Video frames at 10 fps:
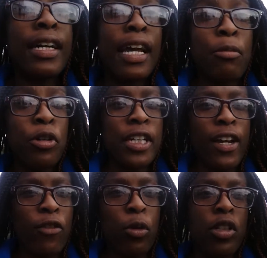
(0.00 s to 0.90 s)
Okay,
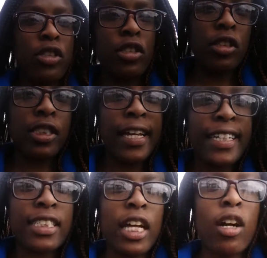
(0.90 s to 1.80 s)
morning everyone. So
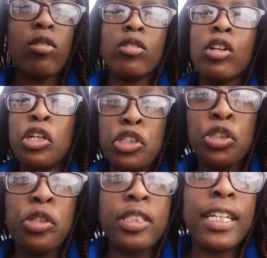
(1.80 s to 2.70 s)
today is now
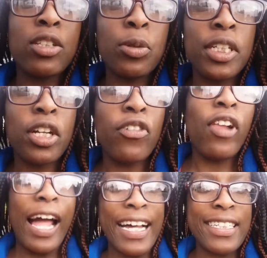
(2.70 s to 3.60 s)
Tuesday the 20th
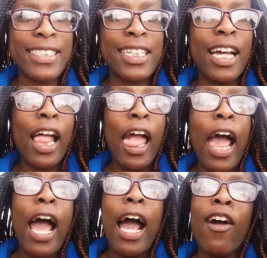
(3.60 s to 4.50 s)
and
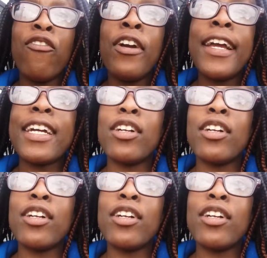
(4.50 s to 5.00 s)
I thank